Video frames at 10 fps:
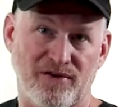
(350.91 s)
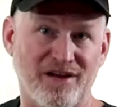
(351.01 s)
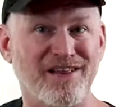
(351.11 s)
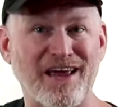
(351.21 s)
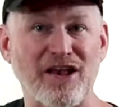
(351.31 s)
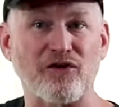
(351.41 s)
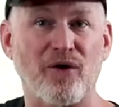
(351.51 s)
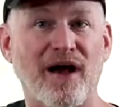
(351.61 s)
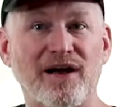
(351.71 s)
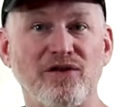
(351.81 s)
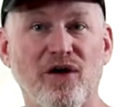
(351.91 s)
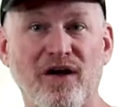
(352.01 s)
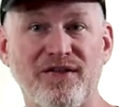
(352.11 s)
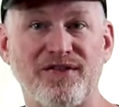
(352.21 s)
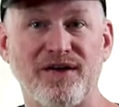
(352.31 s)
A clean, dry
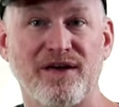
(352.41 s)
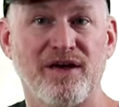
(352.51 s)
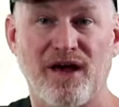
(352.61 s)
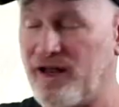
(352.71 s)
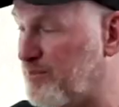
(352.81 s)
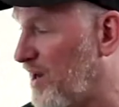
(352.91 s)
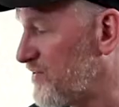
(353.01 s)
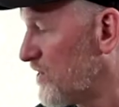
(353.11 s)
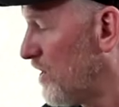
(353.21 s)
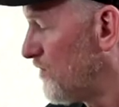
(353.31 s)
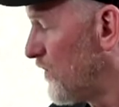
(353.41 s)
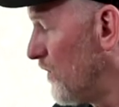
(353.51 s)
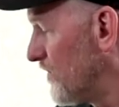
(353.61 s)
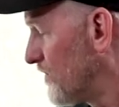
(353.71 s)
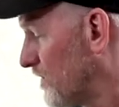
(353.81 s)
cloth and buff it off
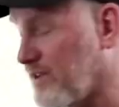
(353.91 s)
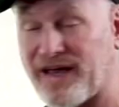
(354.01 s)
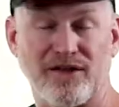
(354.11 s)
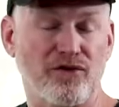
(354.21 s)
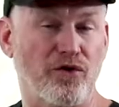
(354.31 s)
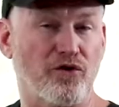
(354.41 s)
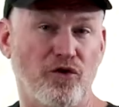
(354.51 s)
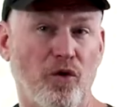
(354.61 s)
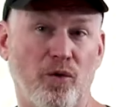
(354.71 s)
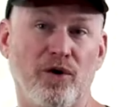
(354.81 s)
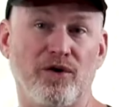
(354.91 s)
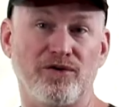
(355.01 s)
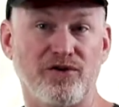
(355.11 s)
till it's clean, so there's no oil.